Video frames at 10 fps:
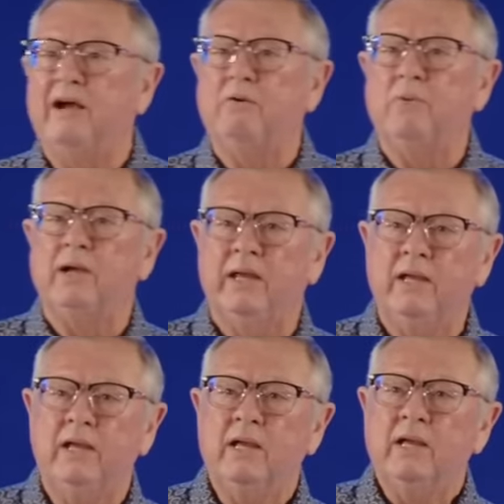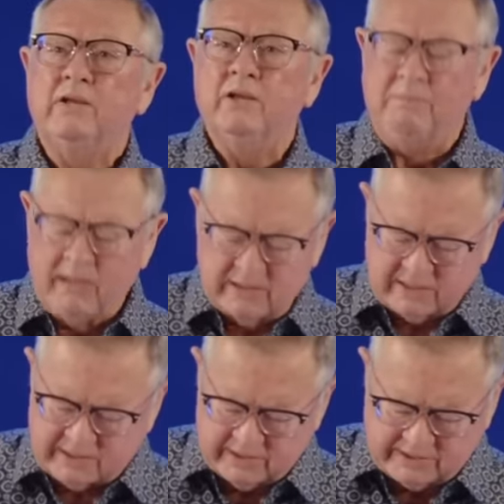that way. You
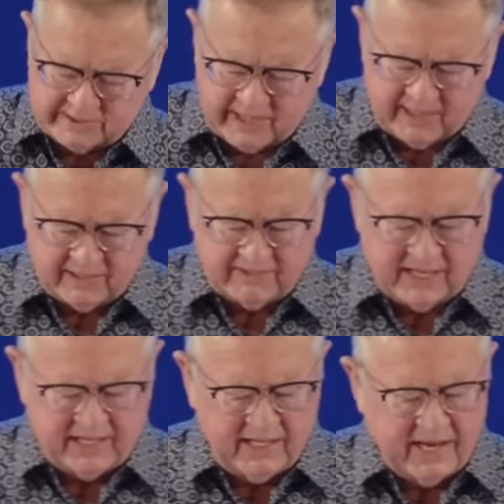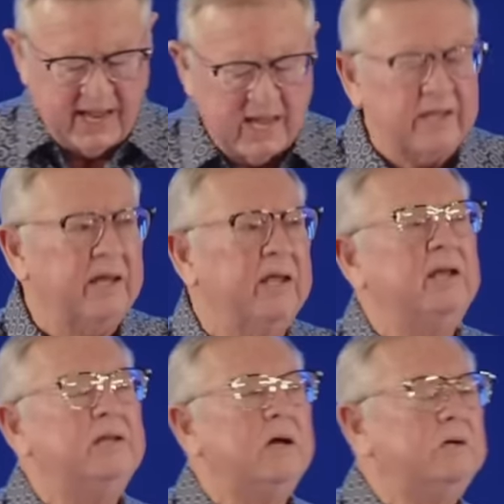must say it that he had
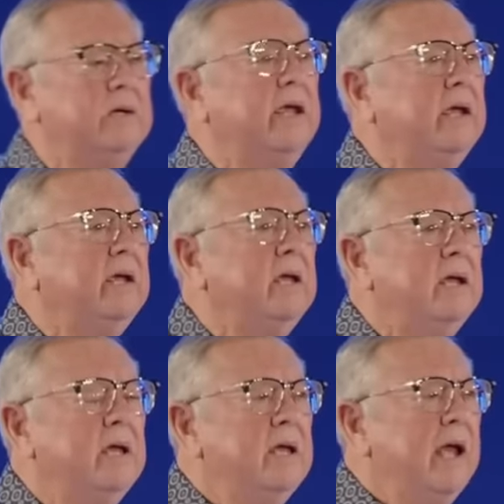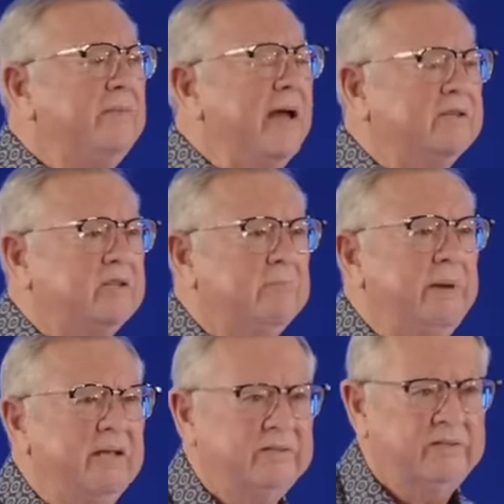a longing, and that's the
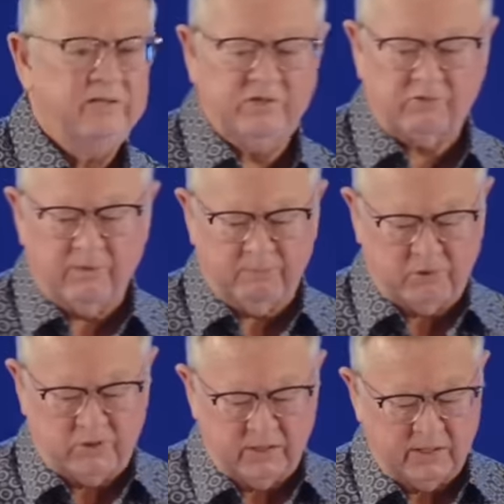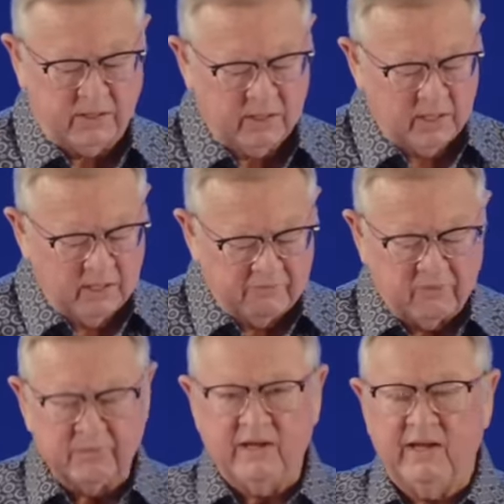best description
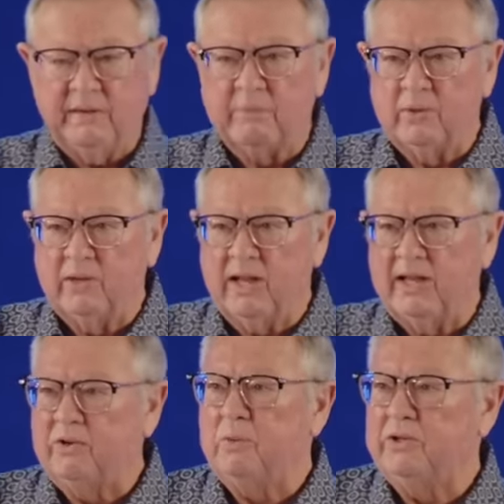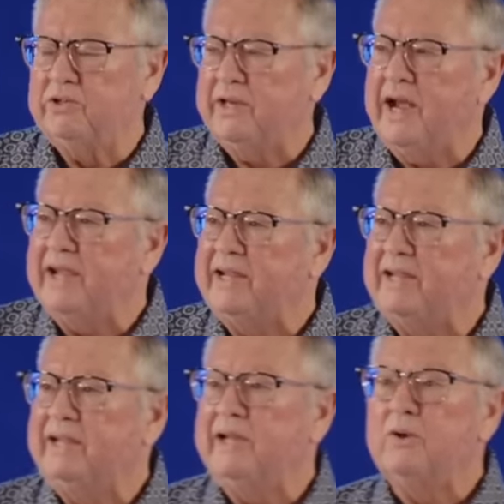from the Hebrew language that I
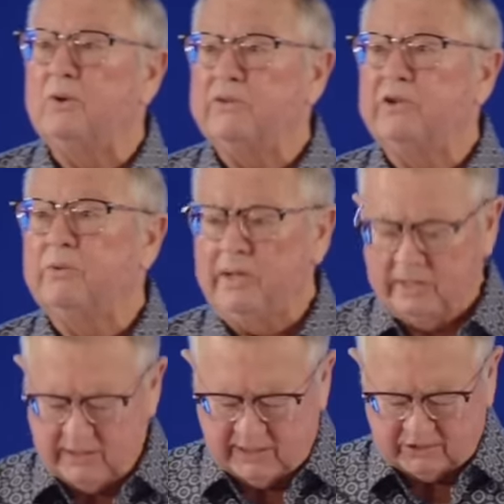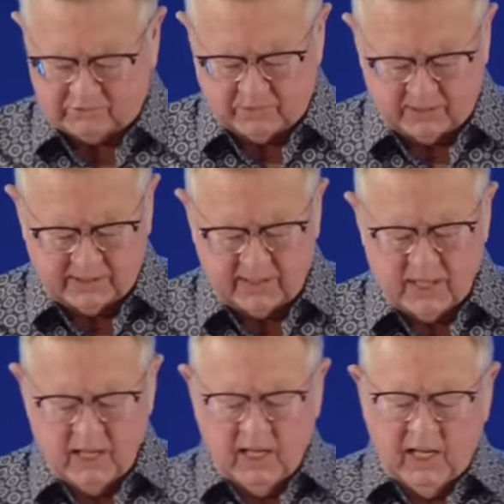can get, or the Greek text, really.
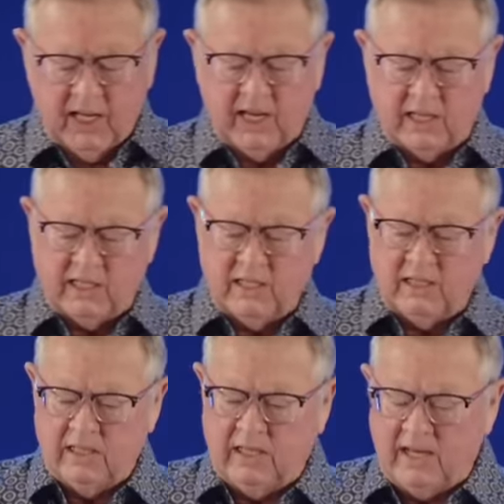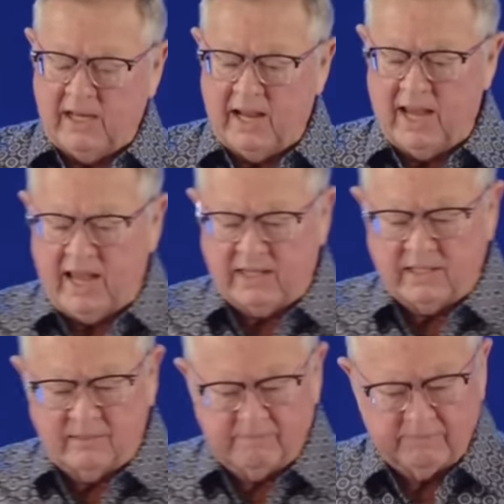It, he,
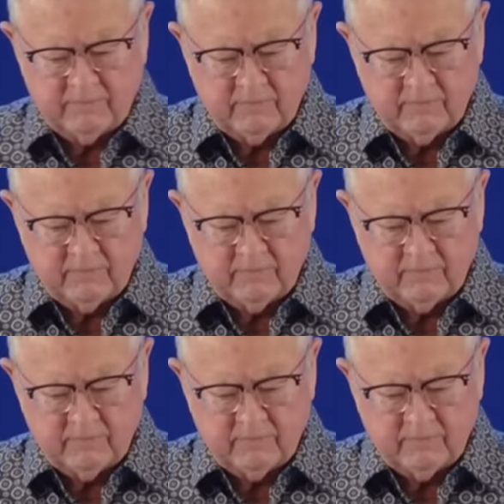had,